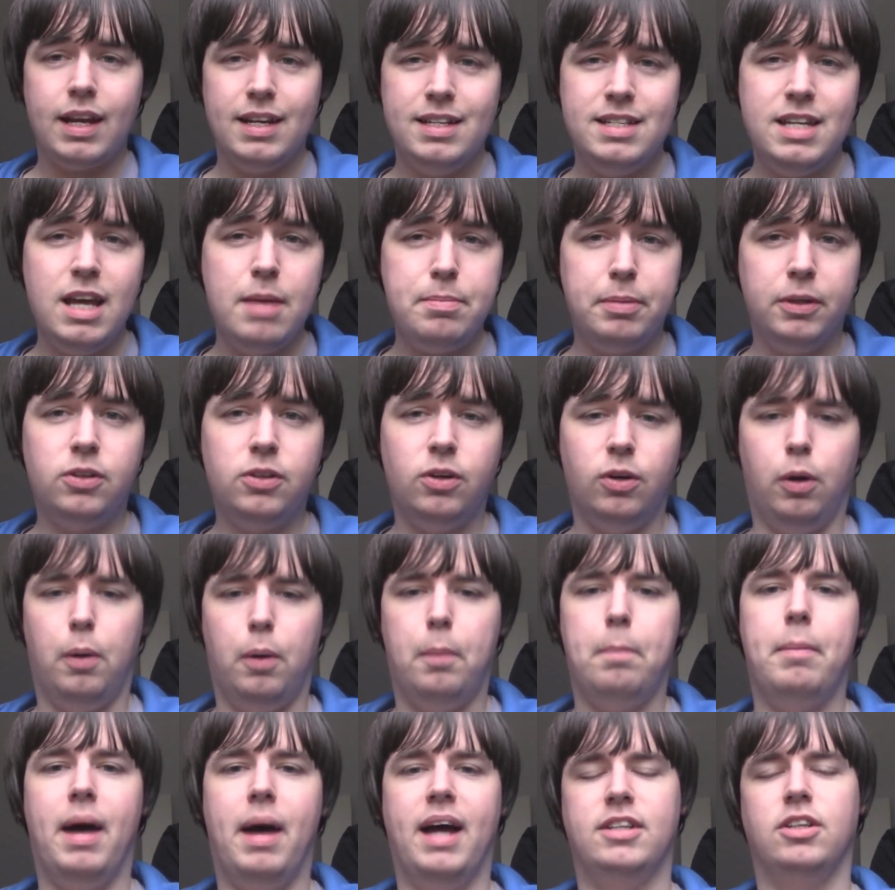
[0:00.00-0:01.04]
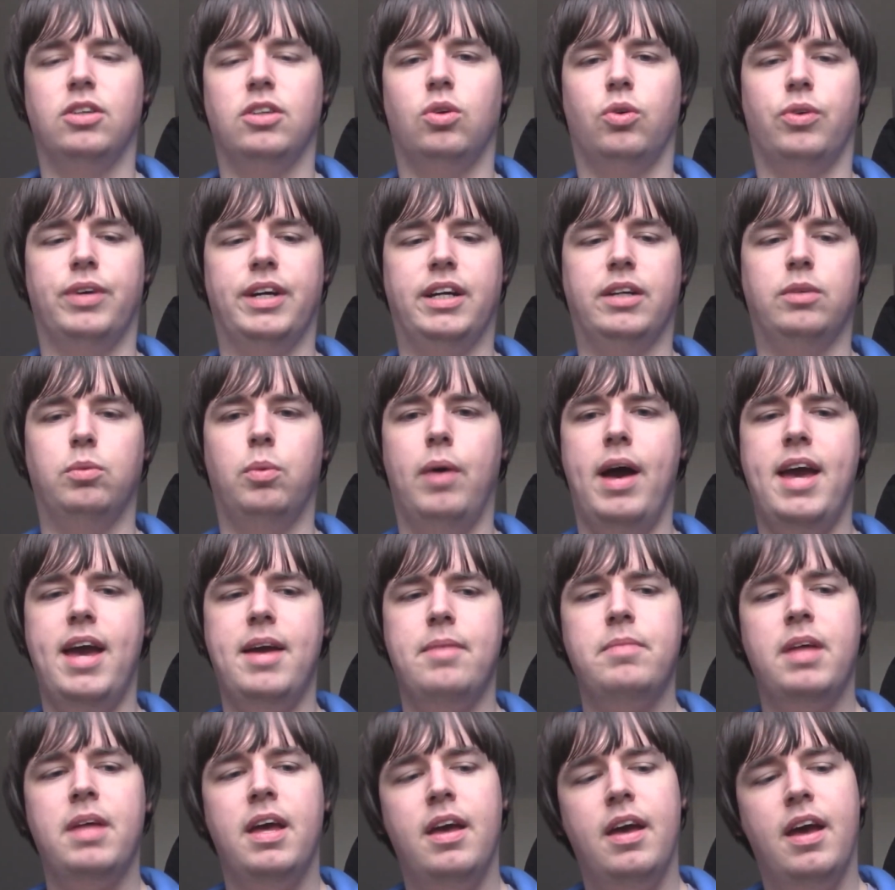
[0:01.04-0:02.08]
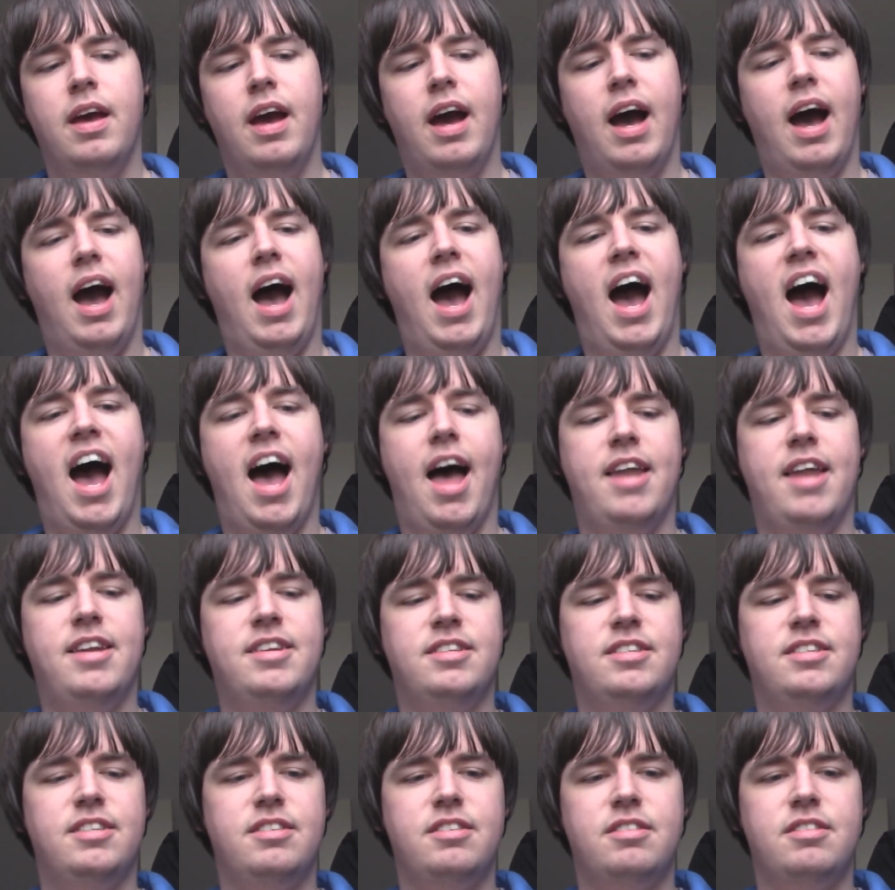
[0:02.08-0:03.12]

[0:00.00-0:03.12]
typical Mandalorian way, and